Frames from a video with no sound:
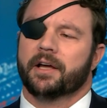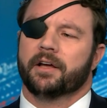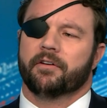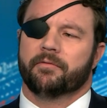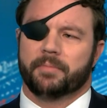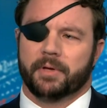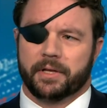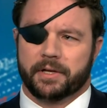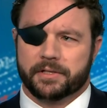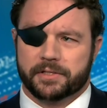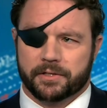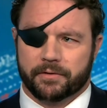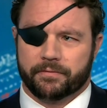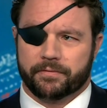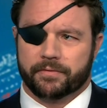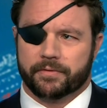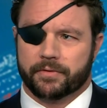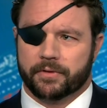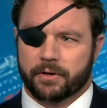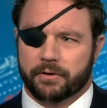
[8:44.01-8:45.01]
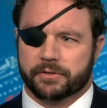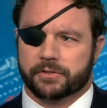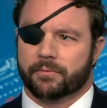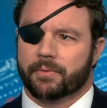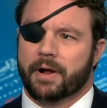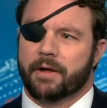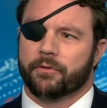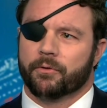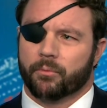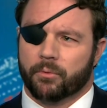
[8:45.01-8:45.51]
of millions of those
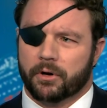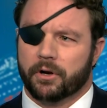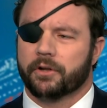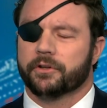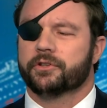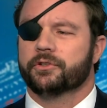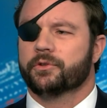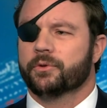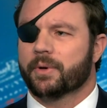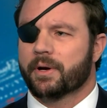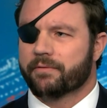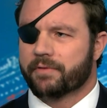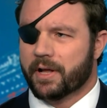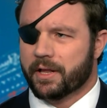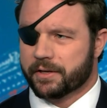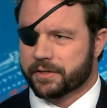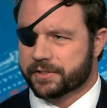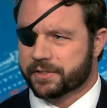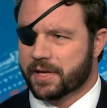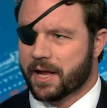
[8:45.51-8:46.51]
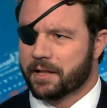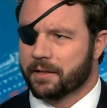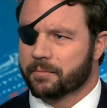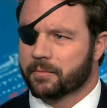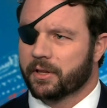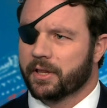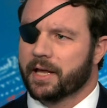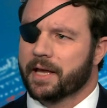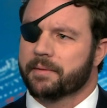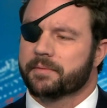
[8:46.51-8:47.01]
around the world who do have valid
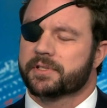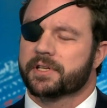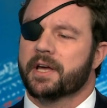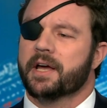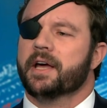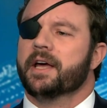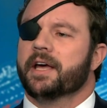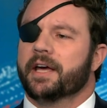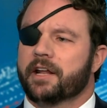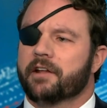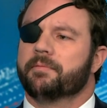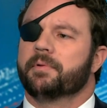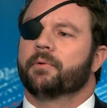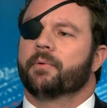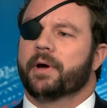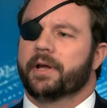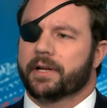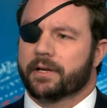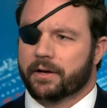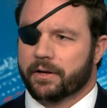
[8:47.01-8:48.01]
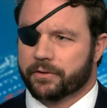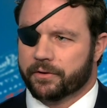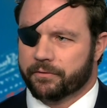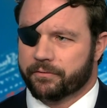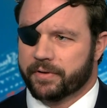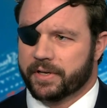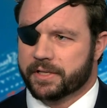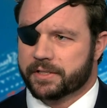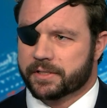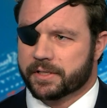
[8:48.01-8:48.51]
asylum claims and have been waiting on their
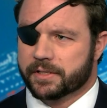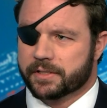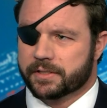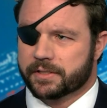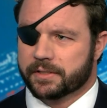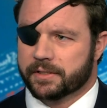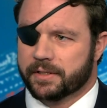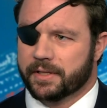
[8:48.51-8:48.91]
visas.